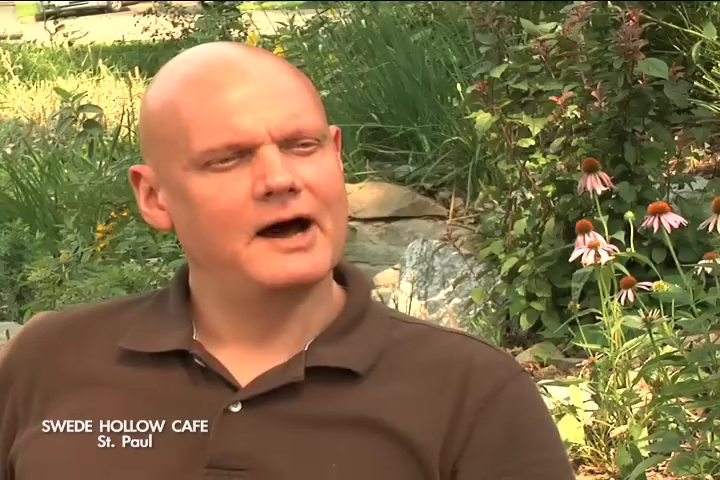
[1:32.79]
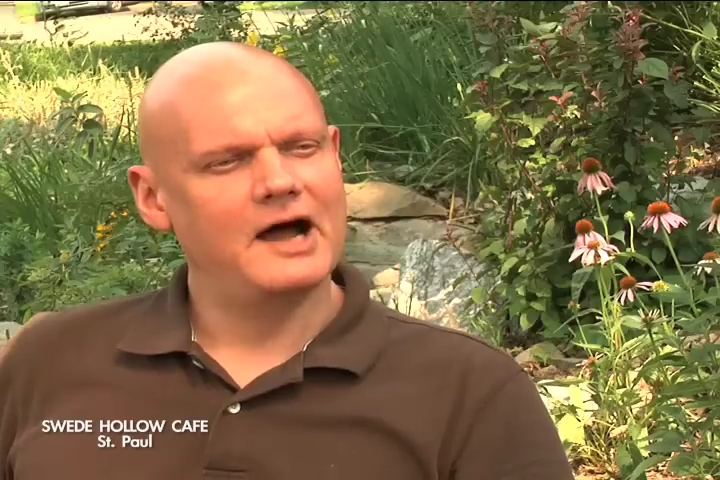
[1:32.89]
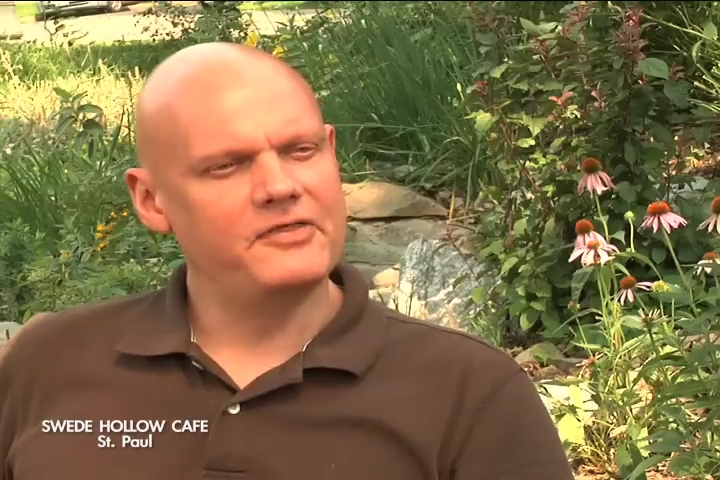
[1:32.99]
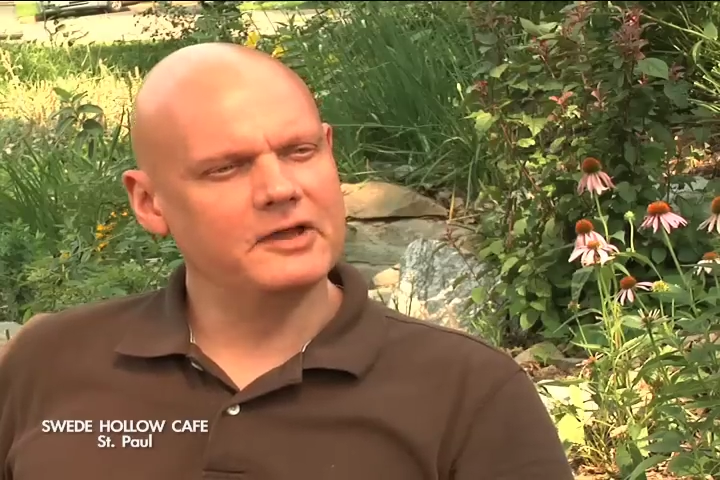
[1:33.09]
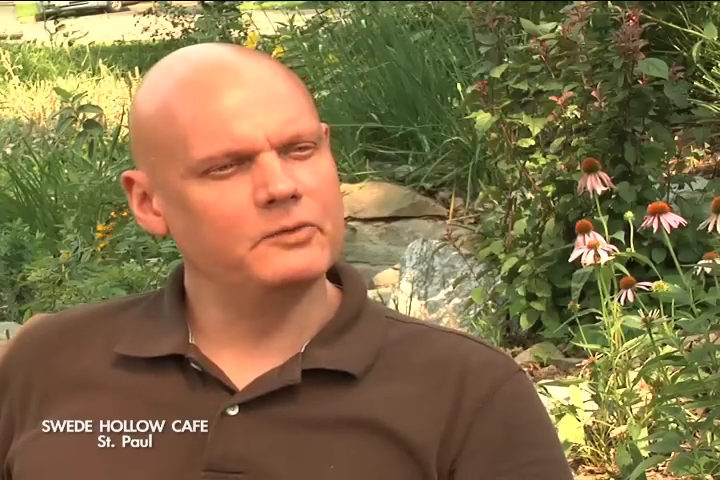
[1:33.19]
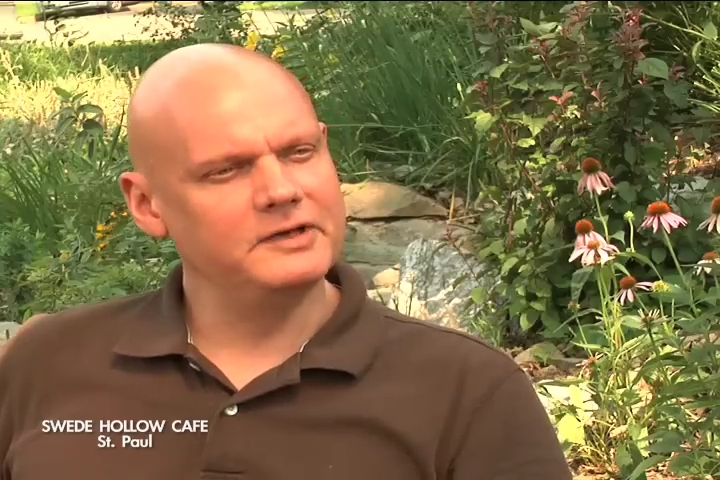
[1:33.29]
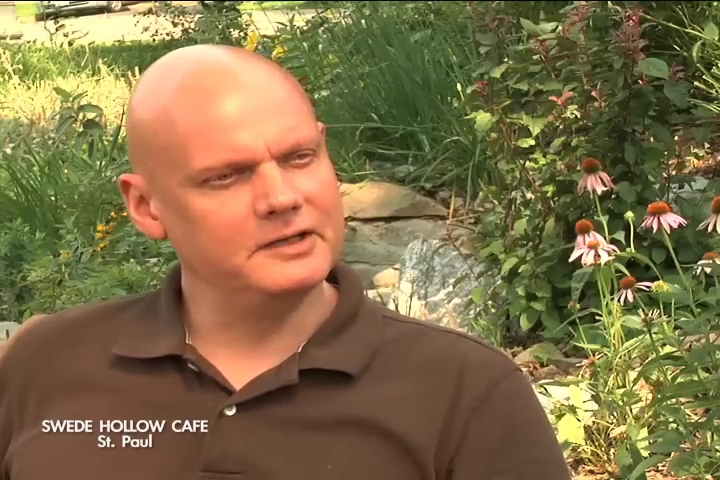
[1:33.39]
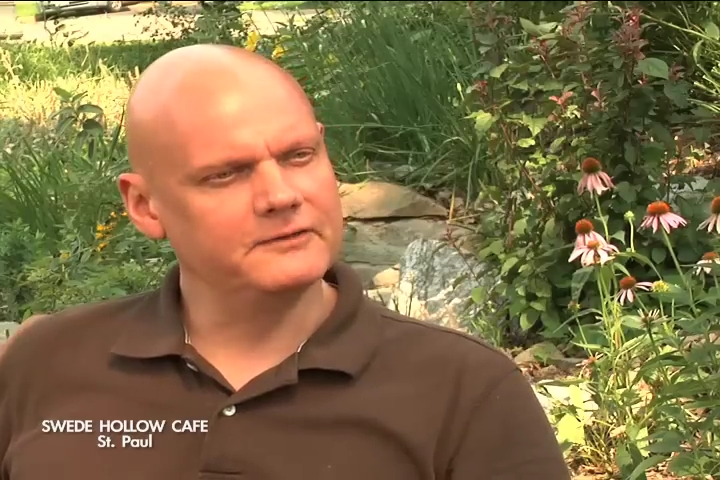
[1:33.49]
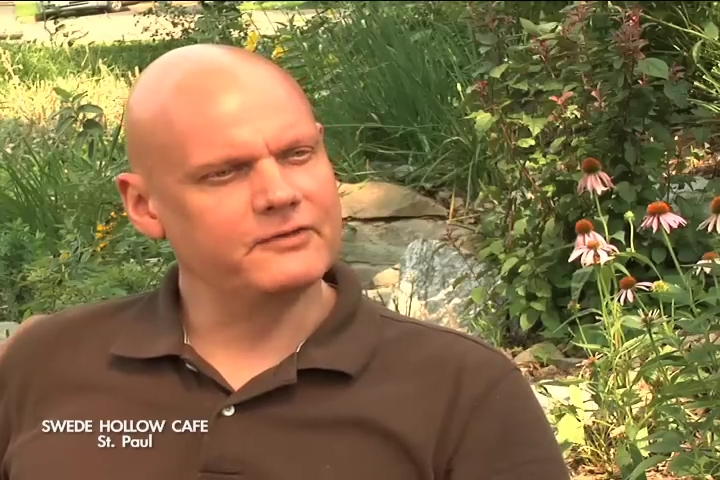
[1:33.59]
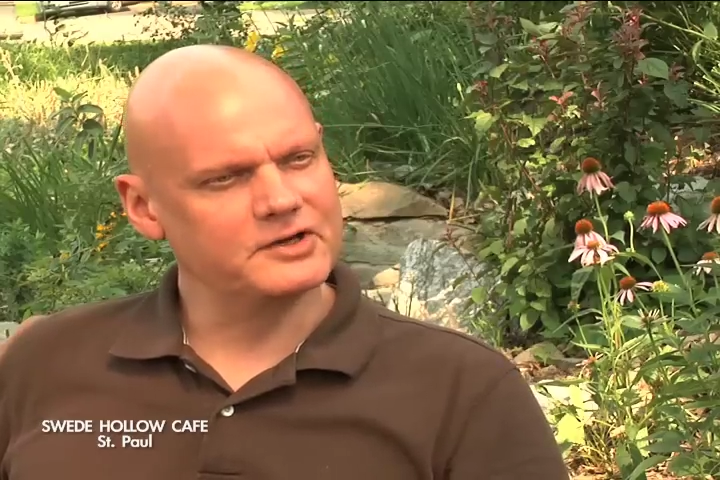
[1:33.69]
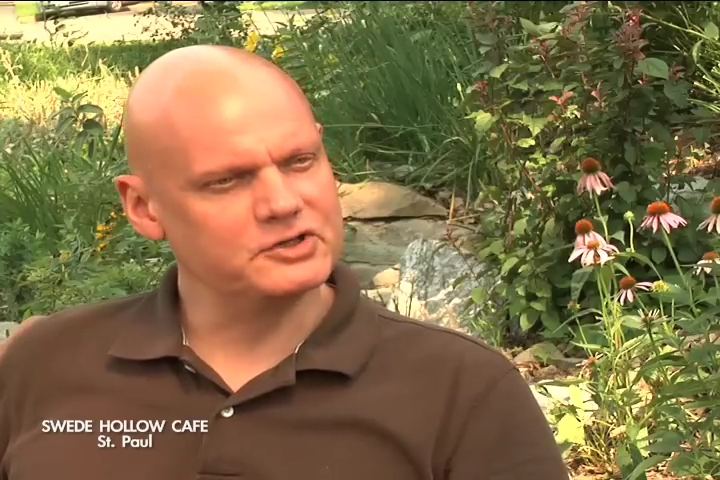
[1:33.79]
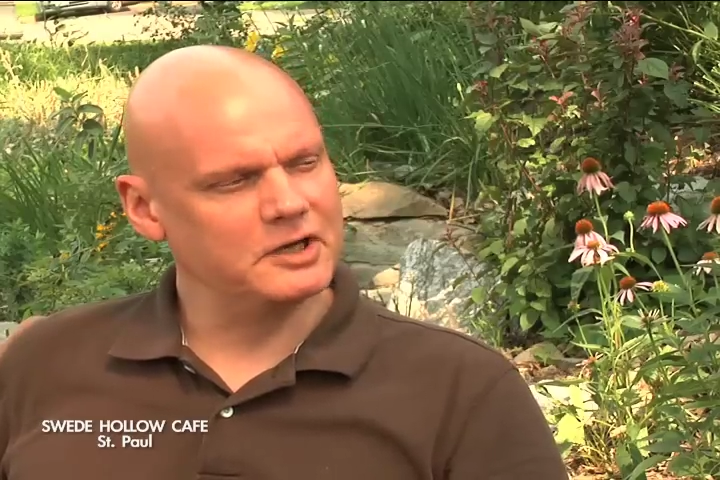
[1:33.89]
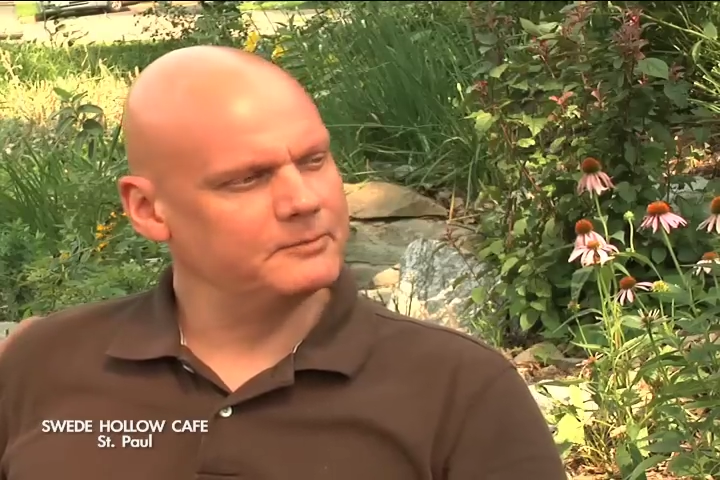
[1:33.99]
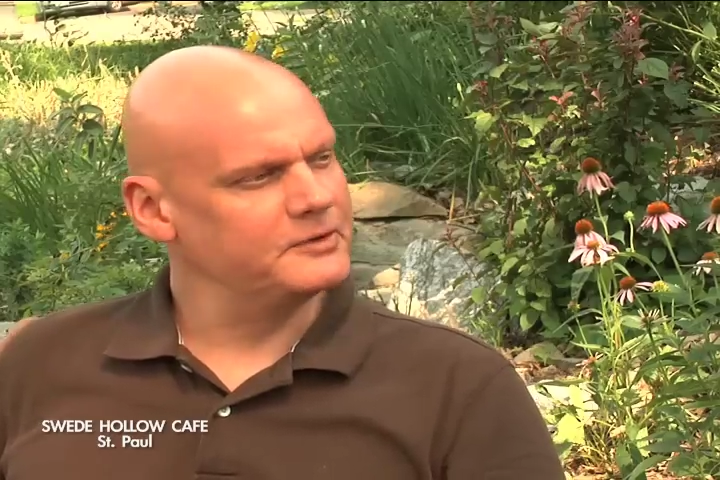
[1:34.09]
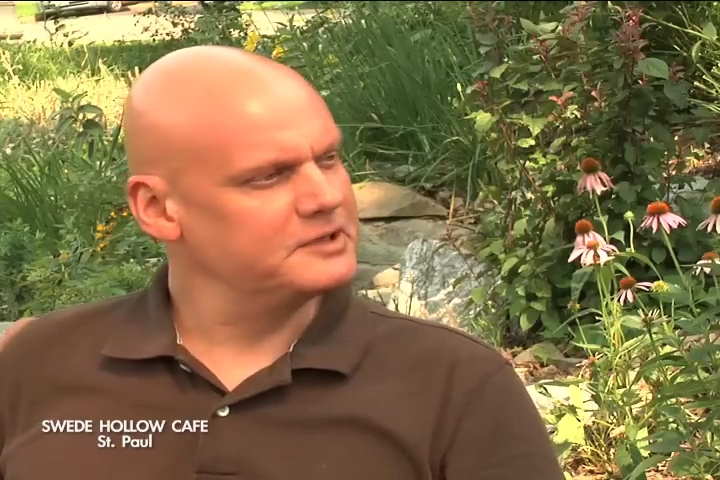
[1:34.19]
I think we need to freshen
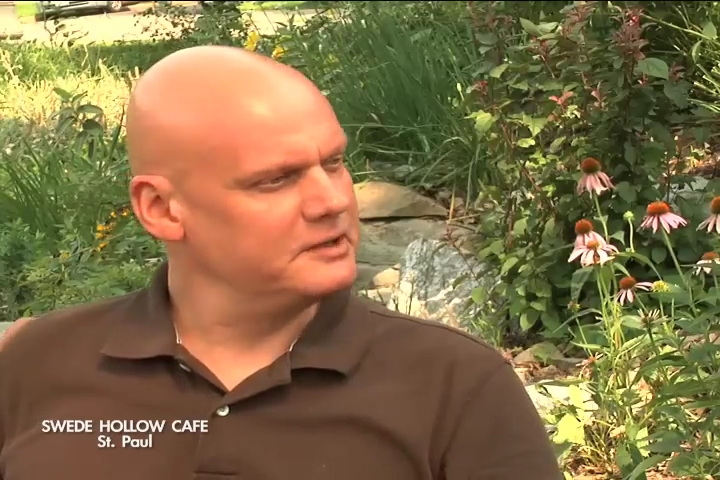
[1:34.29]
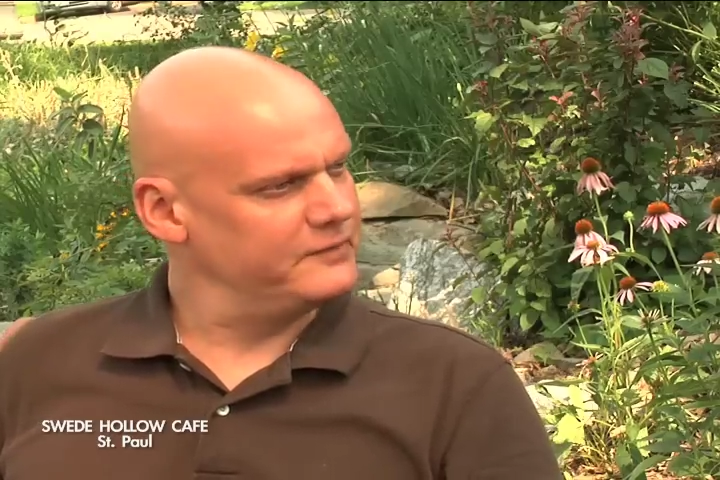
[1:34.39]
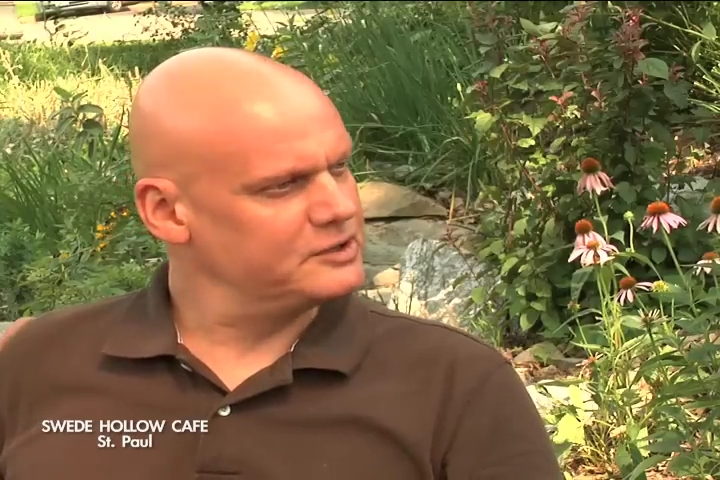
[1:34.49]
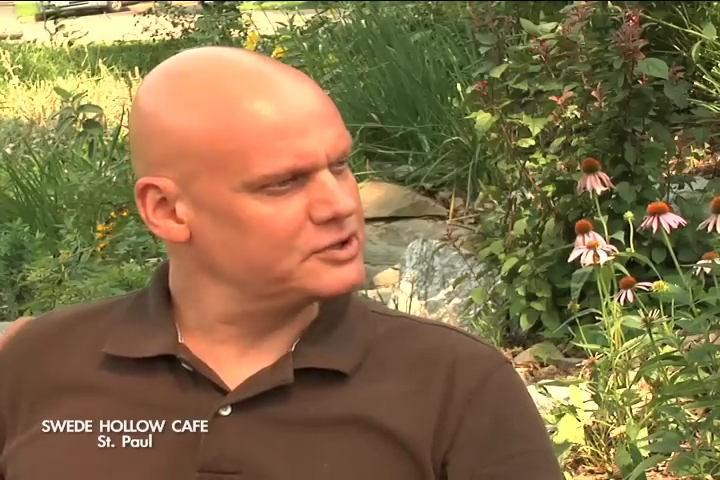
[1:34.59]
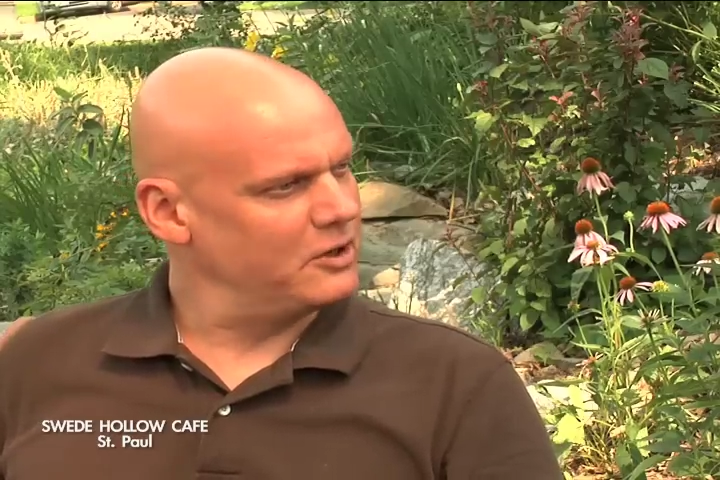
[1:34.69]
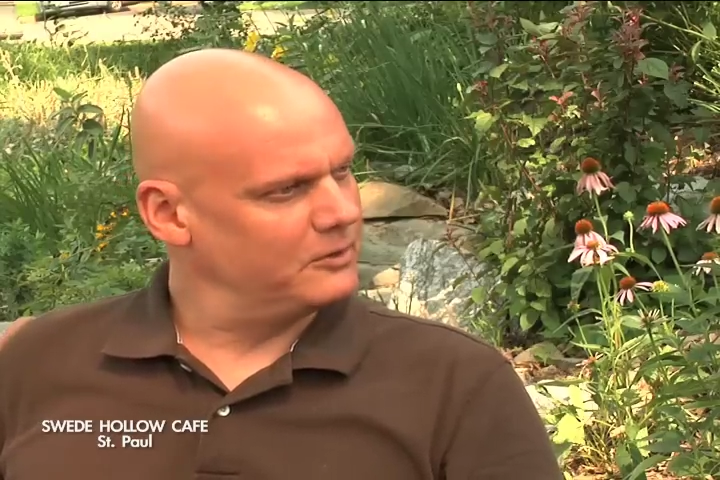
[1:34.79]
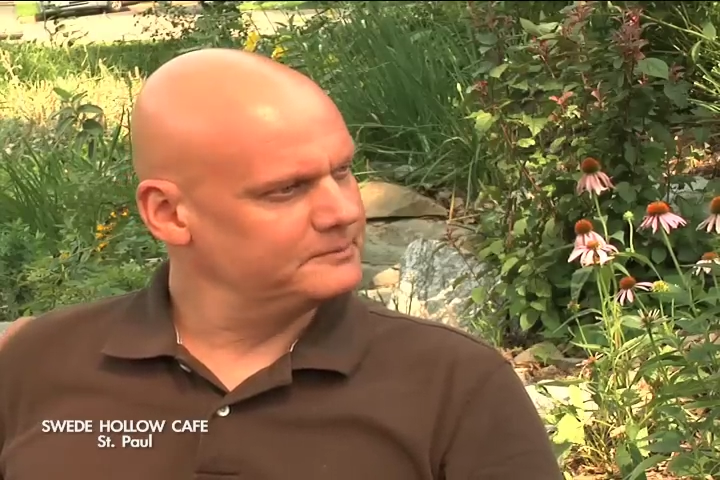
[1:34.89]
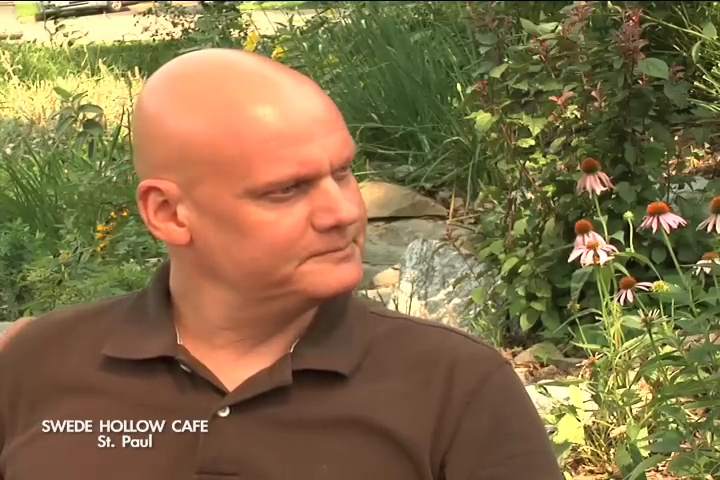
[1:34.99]
up the TV show.